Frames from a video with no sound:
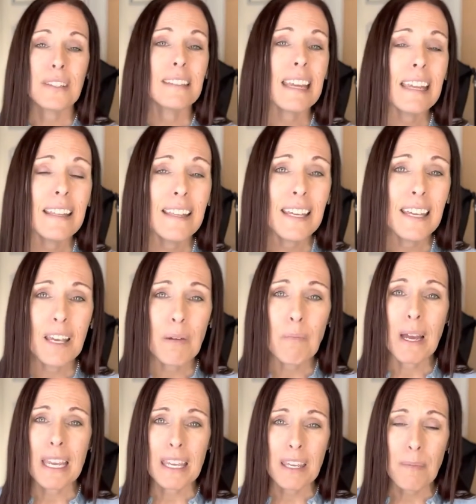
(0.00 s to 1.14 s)
daily in
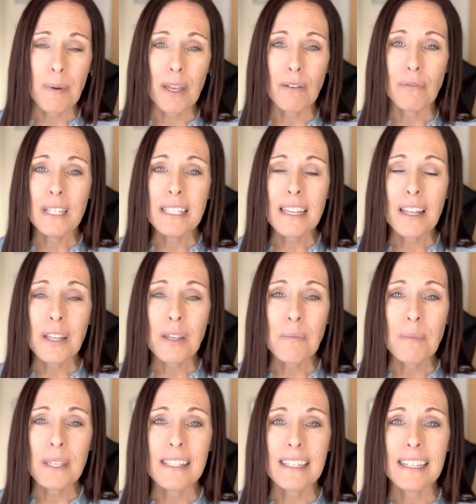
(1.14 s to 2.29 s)
my eBay reselling
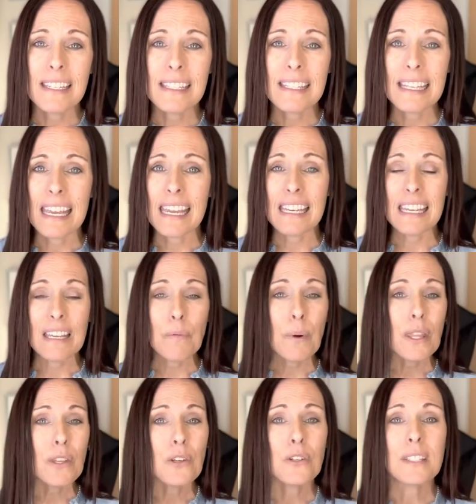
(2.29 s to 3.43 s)
business. And
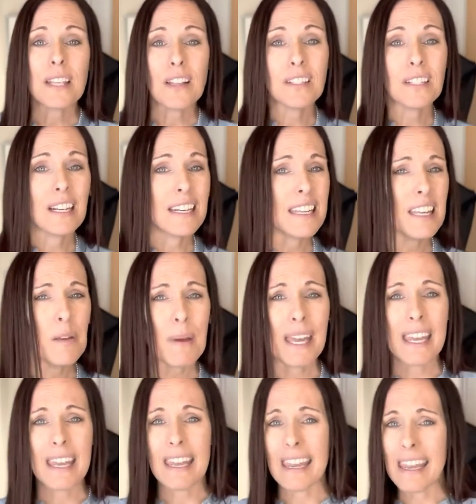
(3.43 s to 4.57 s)
whether you're selling on
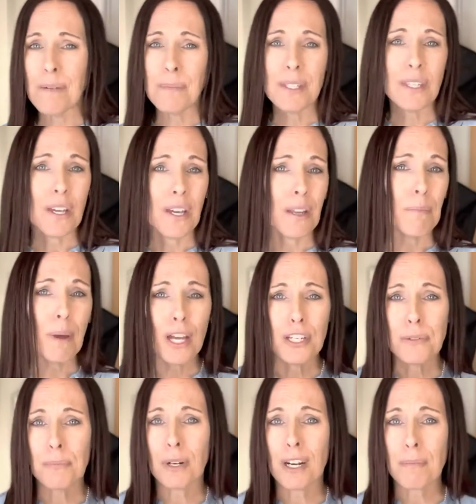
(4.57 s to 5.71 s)
eBay, Amazon,
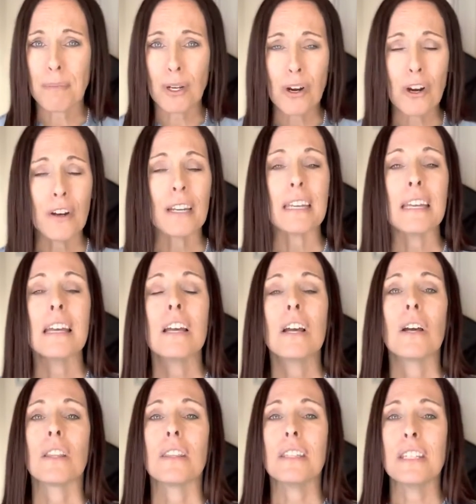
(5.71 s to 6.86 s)
Poshmark, Mercari,
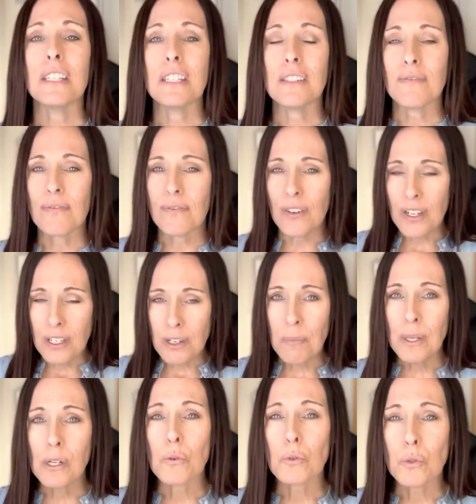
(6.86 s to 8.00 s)
these
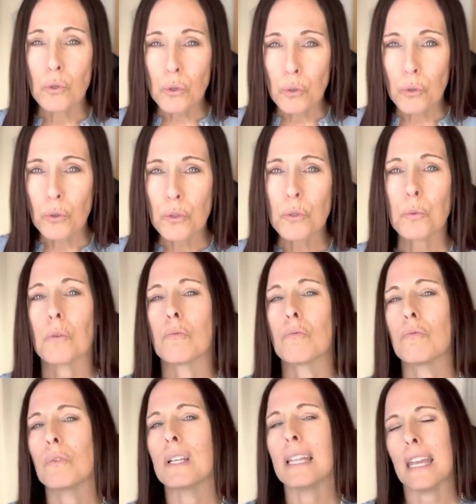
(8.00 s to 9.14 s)
fundamental tools will
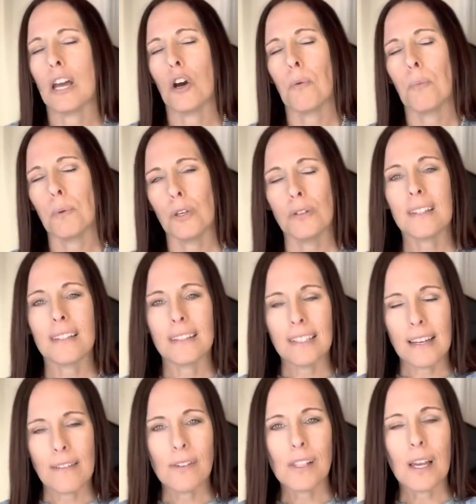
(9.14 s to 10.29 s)
really help you to
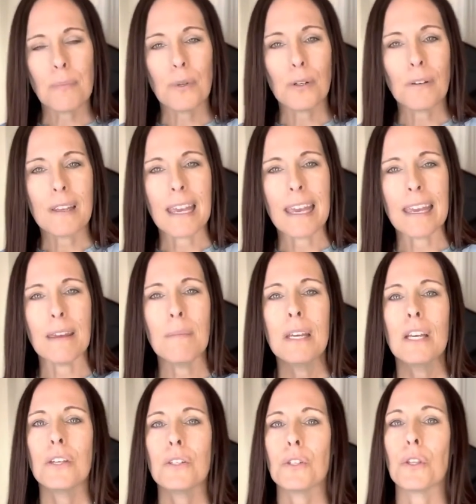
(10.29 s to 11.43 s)
level up your game
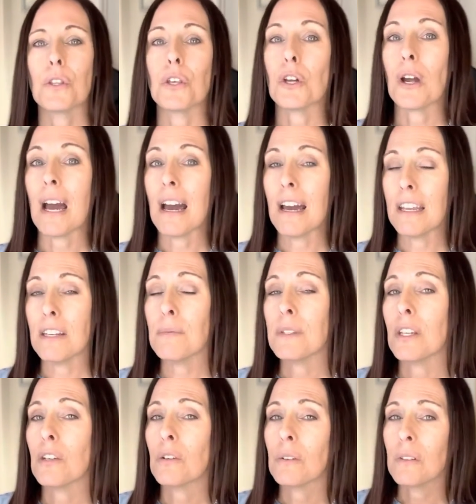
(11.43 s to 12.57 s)
so that your items
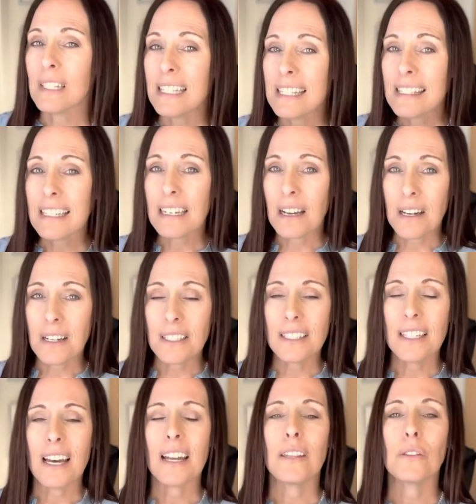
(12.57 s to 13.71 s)
that you're listing
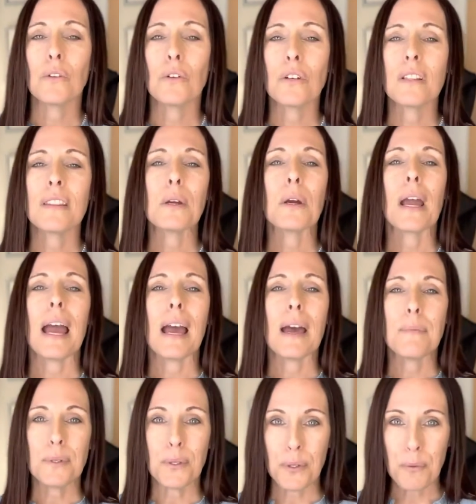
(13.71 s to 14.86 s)
online look their
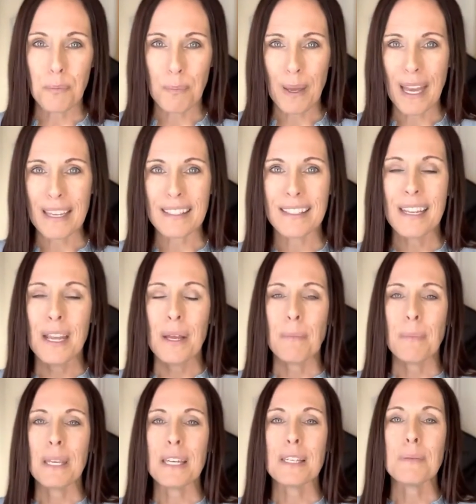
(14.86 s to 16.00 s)
absolute best.
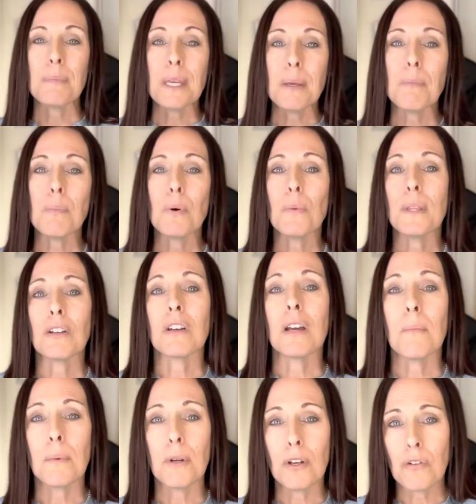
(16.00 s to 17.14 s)
Because people, when they're
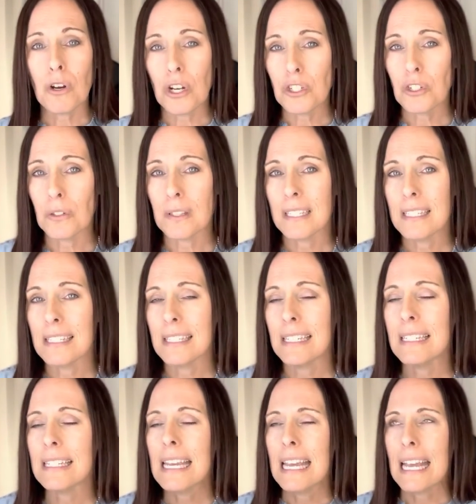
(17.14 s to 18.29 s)
coming across your
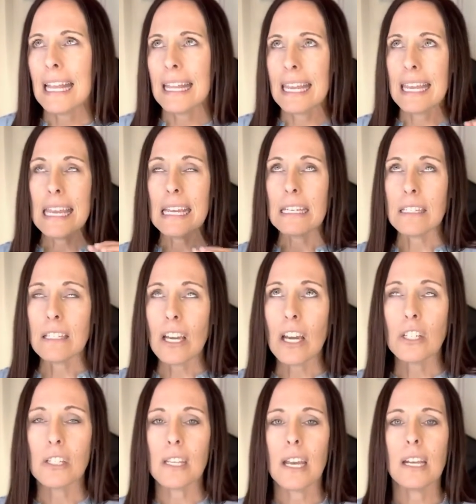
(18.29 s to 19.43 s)
listings, they can't
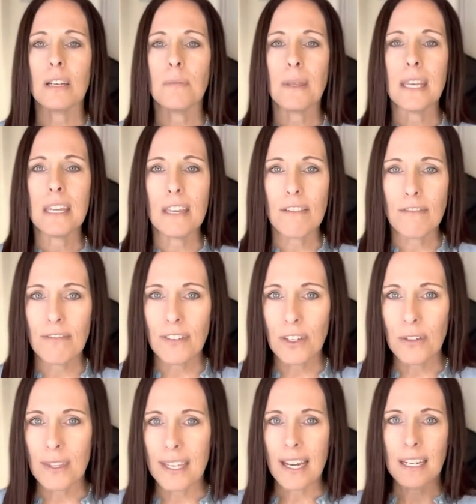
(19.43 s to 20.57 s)
touch the item, they can't feel
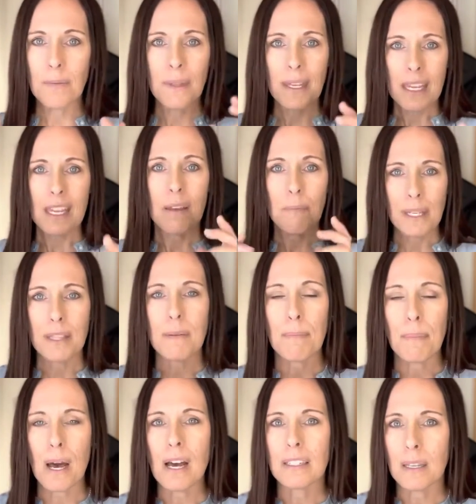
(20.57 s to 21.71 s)
the item, they can't pick the
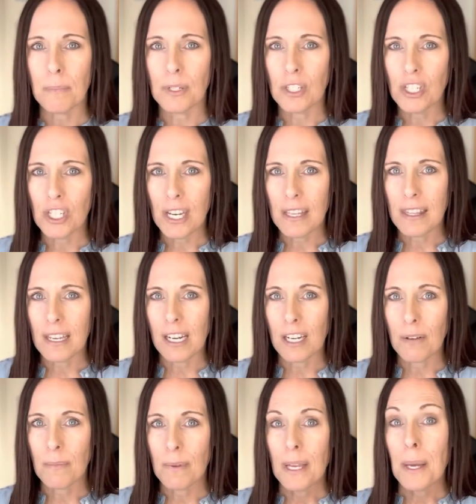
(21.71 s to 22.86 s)
box up and shake the
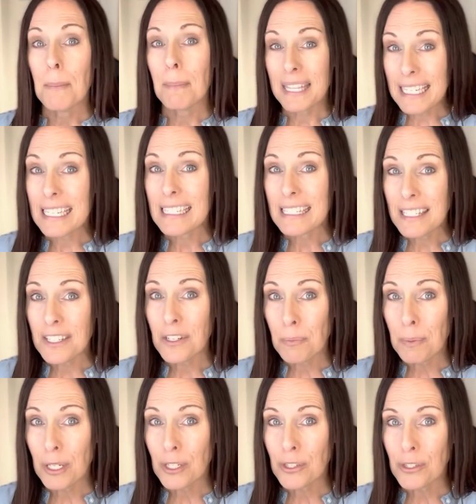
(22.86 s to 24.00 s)
item, but they can see your
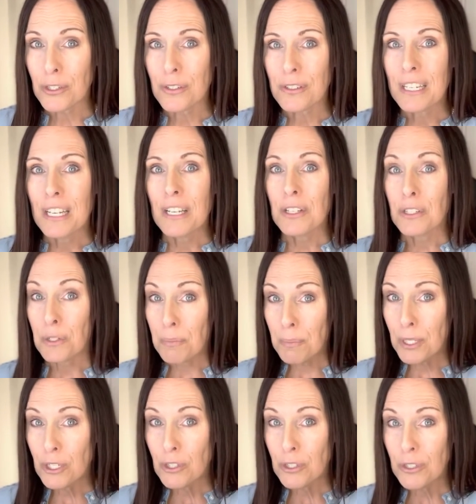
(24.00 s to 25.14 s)
pictures. So
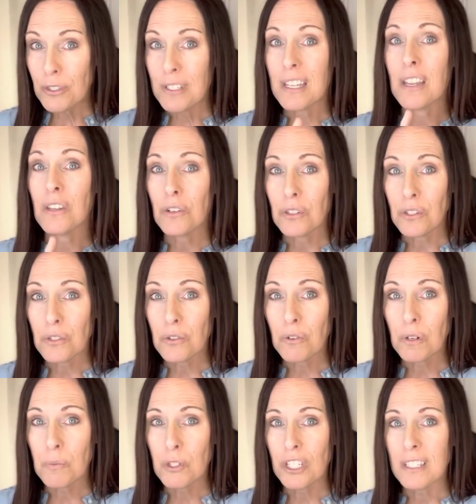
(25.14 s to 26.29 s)
pictures and your
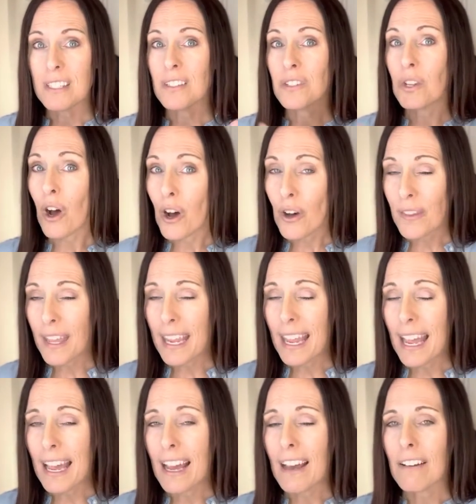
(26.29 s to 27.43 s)
descriptions is all they
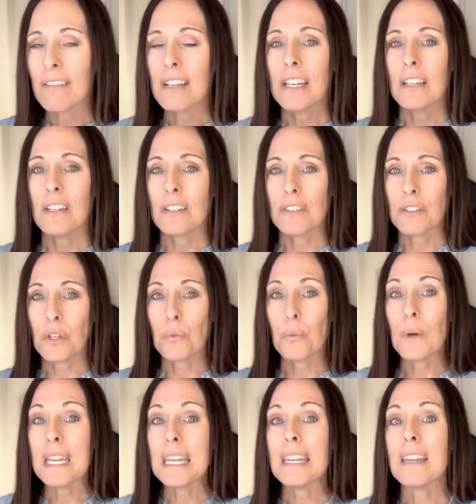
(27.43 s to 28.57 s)
have. So
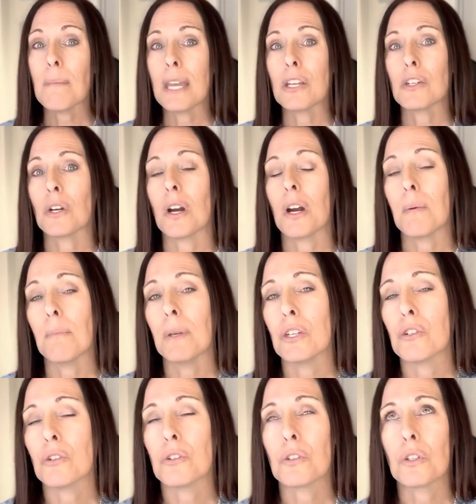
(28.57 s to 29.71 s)
we need to make sure our
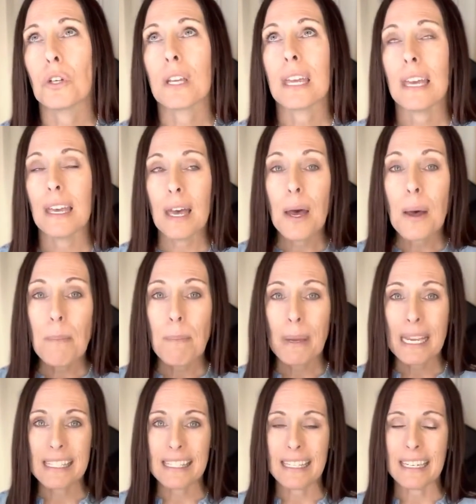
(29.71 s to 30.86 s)
pictures look
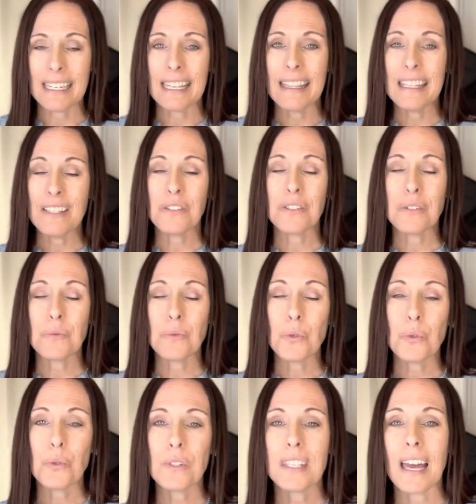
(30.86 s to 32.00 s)
amazing. And these are some
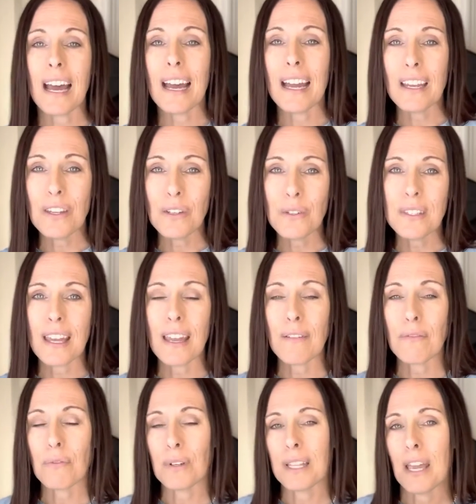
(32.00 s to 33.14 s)
tools that I use that
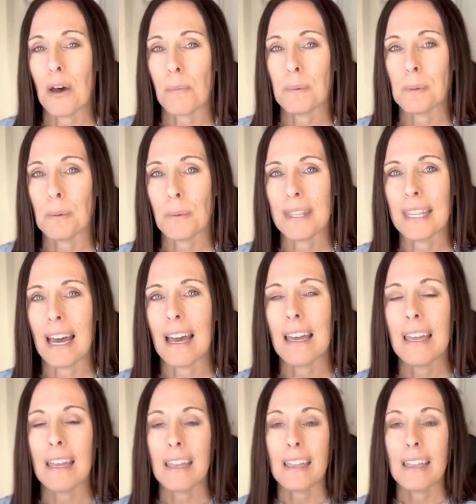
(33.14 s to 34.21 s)
have really helped me with that.